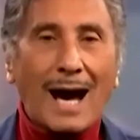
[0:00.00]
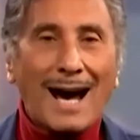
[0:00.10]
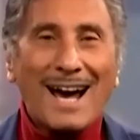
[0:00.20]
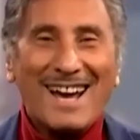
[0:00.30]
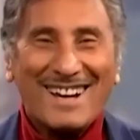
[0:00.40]

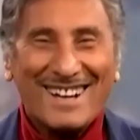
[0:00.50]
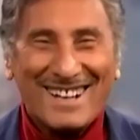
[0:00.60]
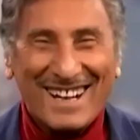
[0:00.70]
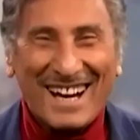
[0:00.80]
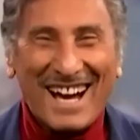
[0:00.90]
I
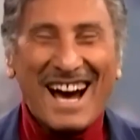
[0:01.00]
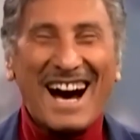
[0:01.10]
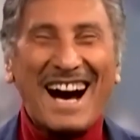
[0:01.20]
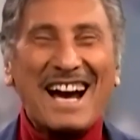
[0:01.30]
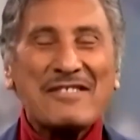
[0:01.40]

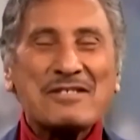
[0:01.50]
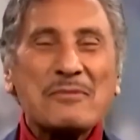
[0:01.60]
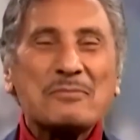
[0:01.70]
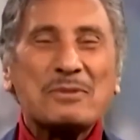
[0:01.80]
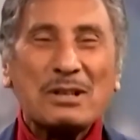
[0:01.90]
have
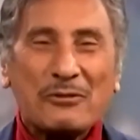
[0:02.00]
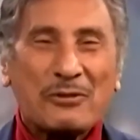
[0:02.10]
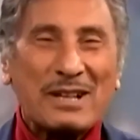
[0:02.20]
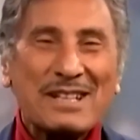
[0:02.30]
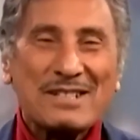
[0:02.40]
some dear
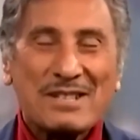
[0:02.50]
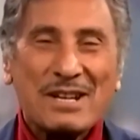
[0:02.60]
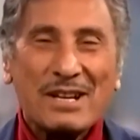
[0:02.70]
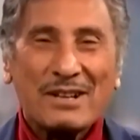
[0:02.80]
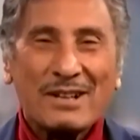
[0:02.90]
friends
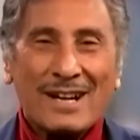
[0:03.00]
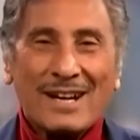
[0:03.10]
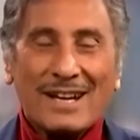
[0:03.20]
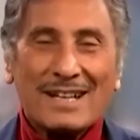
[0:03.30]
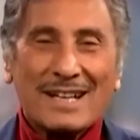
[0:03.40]
here
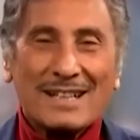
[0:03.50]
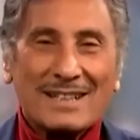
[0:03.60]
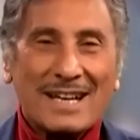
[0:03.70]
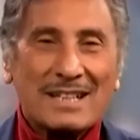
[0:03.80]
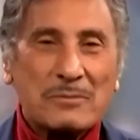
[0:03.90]
in
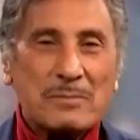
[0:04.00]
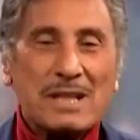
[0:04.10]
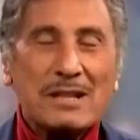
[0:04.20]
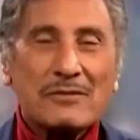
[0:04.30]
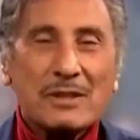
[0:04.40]
Atlanta.
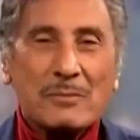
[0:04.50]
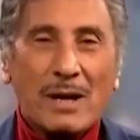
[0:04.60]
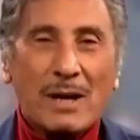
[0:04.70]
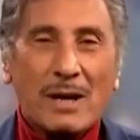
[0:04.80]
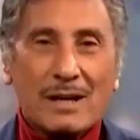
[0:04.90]
Many of them
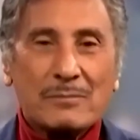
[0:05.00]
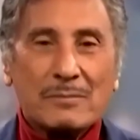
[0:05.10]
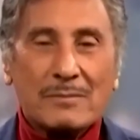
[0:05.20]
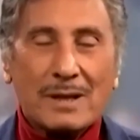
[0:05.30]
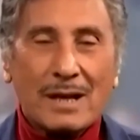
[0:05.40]
are
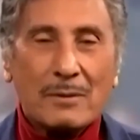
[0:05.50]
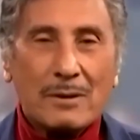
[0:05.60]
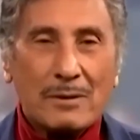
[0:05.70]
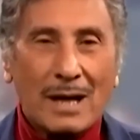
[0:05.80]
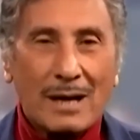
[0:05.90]
uh,
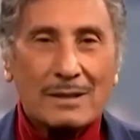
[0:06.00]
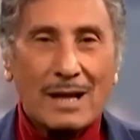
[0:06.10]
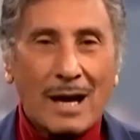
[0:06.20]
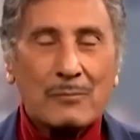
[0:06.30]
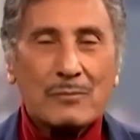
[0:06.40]
uh,
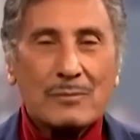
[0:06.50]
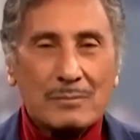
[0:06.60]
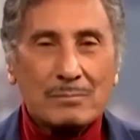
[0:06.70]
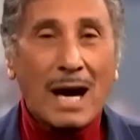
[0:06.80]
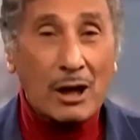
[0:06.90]
uh,
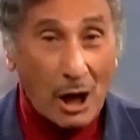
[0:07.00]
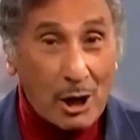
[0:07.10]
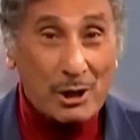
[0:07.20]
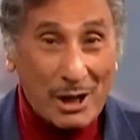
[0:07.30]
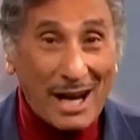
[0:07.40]
my
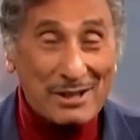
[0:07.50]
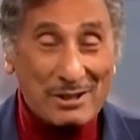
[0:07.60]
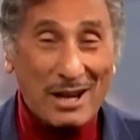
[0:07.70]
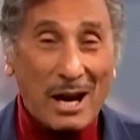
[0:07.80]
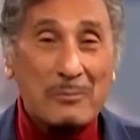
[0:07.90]

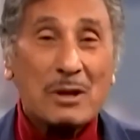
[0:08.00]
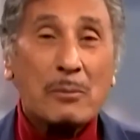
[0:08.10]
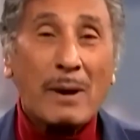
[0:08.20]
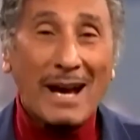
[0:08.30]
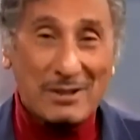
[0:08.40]
congregation. I'm their
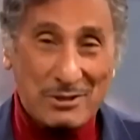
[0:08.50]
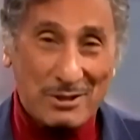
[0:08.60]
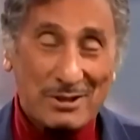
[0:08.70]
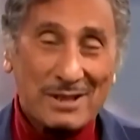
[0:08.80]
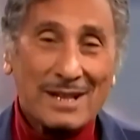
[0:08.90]

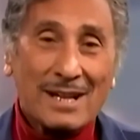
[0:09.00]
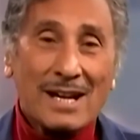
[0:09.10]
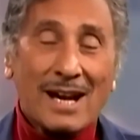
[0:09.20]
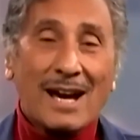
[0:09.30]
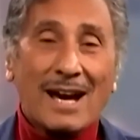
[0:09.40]
pastor.
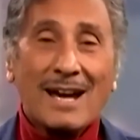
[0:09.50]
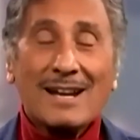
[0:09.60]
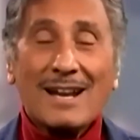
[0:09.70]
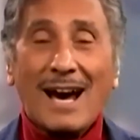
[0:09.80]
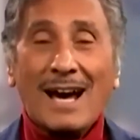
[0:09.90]

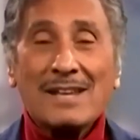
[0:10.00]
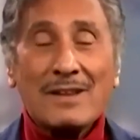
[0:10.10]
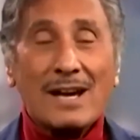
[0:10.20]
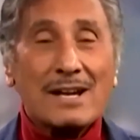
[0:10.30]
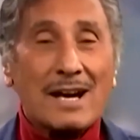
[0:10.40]
And I
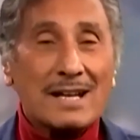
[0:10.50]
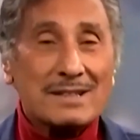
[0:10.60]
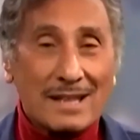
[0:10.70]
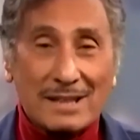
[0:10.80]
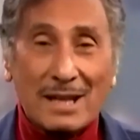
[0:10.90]
thank God
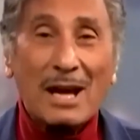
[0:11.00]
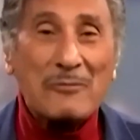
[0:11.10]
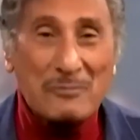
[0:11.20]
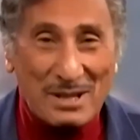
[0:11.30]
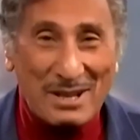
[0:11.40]
that they
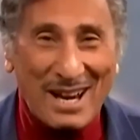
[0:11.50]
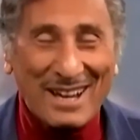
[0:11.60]
love me.